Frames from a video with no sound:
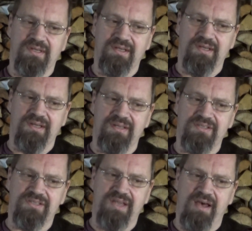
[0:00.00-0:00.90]
the
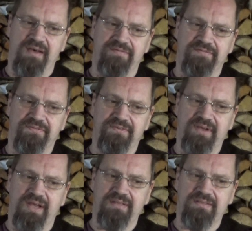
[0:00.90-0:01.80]
staff
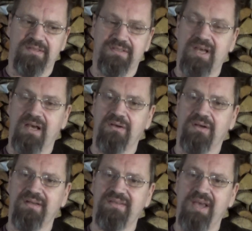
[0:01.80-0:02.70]
at
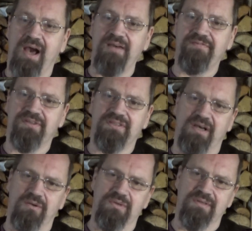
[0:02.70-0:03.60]
the Eiffel
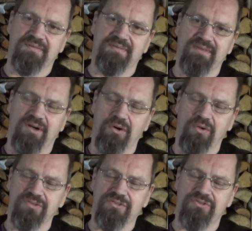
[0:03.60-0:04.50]
Tower are
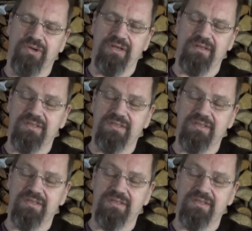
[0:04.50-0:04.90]
on strike.